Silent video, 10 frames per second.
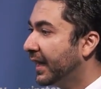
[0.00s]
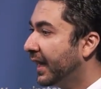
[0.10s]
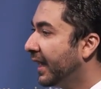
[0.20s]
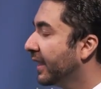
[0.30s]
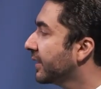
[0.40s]

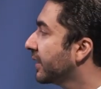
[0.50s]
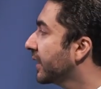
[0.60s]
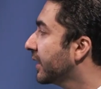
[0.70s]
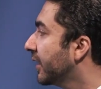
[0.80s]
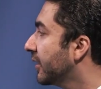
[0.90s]
and
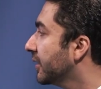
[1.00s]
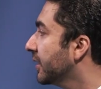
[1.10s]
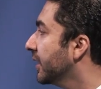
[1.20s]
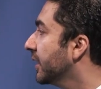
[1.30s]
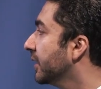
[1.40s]
in
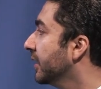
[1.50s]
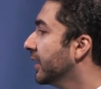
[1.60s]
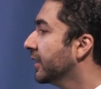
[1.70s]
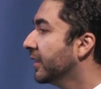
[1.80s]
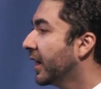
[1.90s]
early
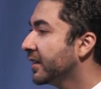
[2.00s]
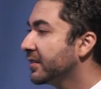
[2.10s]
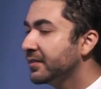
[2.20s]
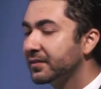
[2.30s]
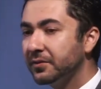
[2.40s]

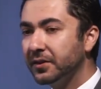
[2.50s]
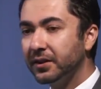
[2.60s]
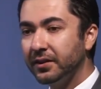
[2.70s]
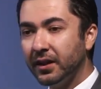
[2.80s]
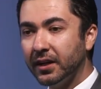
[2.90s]

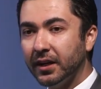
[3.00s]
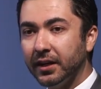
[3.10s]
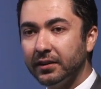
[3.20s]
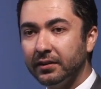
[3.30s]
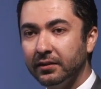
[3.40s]

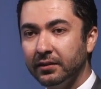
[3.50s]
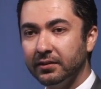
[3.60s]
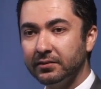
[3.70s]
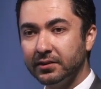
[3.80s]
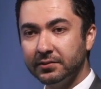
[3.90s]
1979,
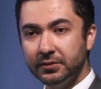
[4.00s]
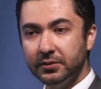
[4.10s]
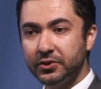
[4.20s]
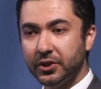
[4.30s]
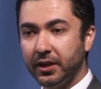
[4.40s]

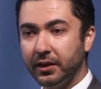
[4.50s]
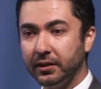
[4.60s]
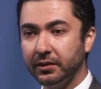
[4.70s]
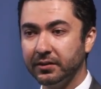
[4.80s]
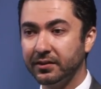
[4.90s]

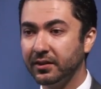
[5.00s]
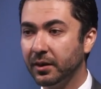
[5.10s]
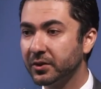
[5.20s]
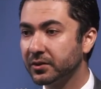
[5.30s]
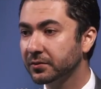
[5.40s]
the
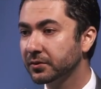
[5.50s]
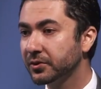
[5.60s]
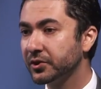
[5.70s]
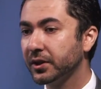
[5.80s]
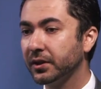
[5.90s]
Islamic
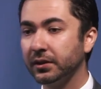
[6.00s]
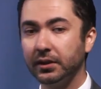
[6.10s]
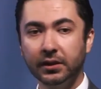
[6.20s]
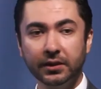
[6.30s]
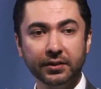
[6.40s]
revolution
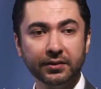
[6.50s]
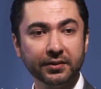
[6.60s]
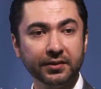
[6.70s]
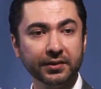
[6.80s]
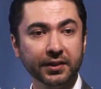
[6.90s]

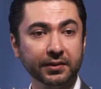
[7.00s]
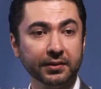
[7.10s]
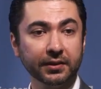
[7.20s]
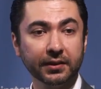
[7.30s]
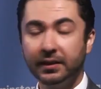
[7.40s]

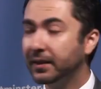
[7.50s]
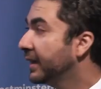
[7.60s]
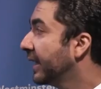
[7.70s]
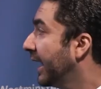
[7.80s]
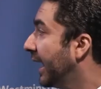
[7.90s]
succeeds.
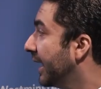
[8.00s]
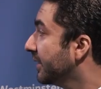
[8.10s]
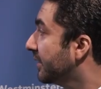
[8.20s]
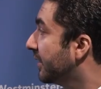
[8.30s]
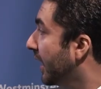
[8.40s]

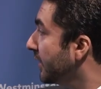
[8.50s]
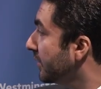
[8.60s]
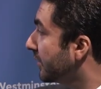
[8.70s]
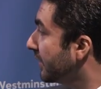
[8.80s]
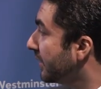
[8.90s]
And then
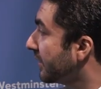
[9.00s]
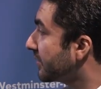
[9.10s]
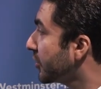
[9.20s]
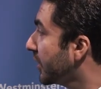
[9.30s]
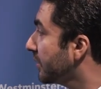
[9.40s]
you see
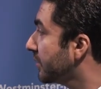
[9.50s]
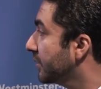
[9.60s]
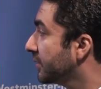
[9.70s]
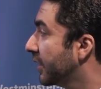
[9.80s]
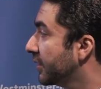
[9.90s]
the trend
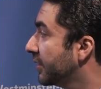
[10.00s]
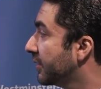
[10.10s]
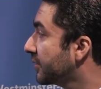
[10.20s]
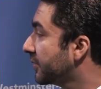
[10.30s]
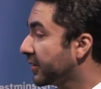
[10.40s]
totally
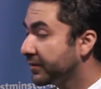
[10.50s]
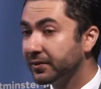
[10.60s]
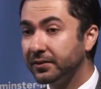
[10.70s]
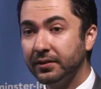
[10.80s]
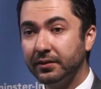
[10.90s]

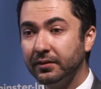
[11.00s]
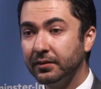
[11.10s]
reverses.